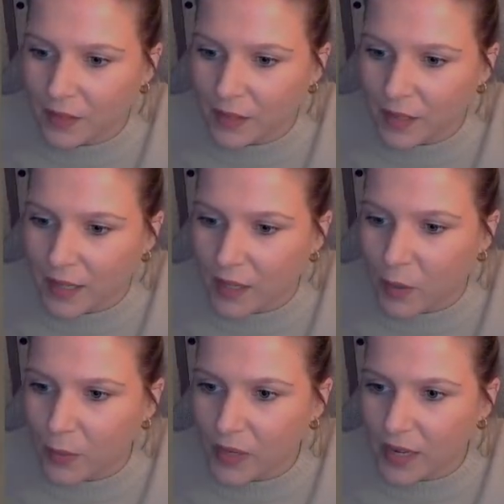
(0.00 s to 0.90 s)
I hope
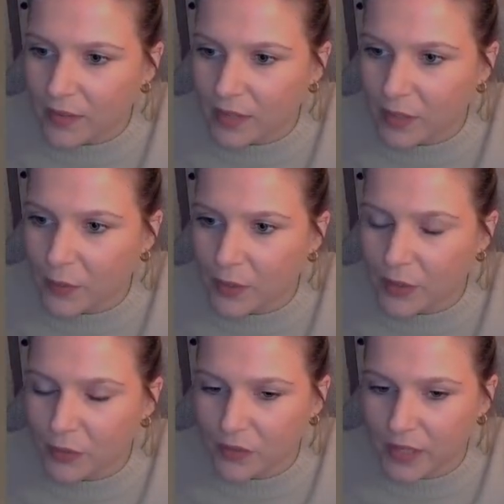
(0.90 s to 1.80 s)
you're having a
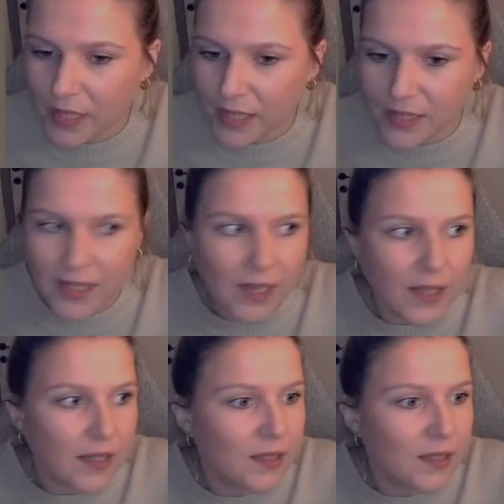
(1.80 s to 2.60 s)
wonderful day today.